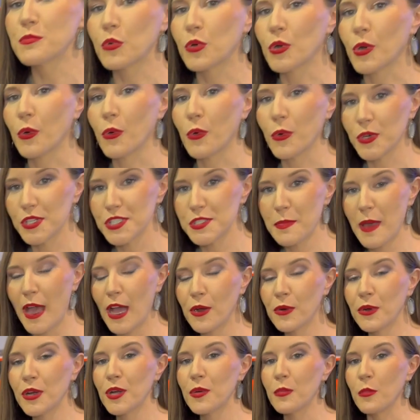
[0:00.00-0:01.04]
more
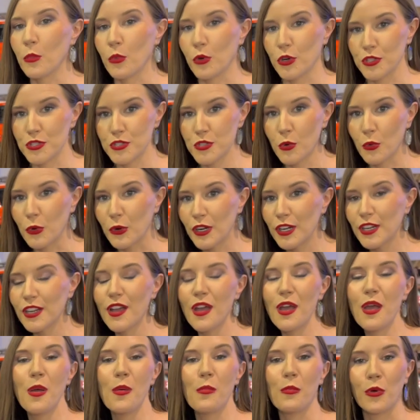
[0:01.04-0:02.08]
horsepower, more torque,
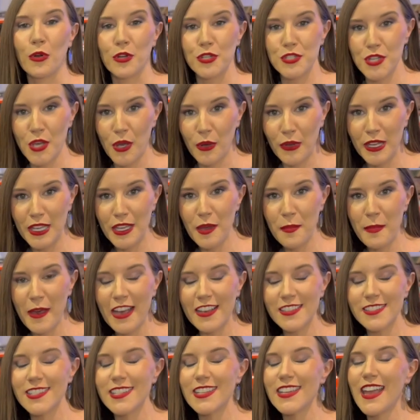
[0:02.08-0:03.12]
more towing
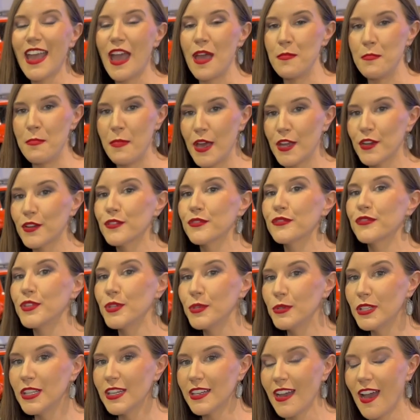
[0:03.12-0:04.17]
capacity, and better
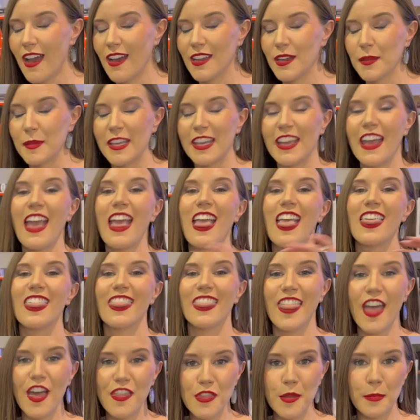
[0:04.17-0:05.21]
fuel economy
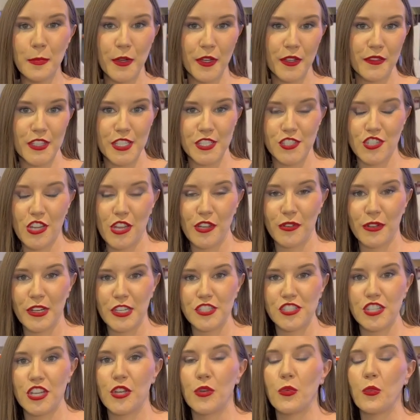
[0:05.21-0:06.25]
than the previous
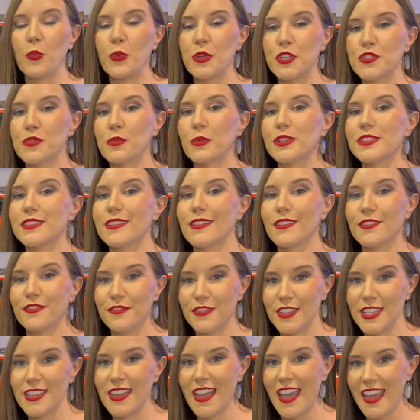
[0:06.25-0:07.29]
generation, which was a
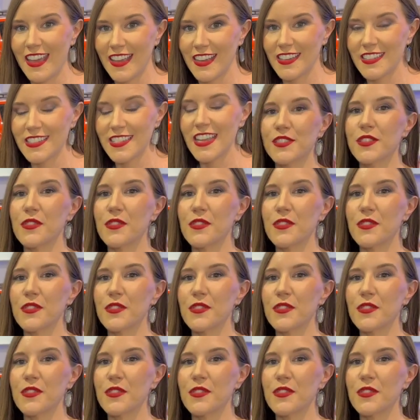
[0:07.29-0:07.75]
V8.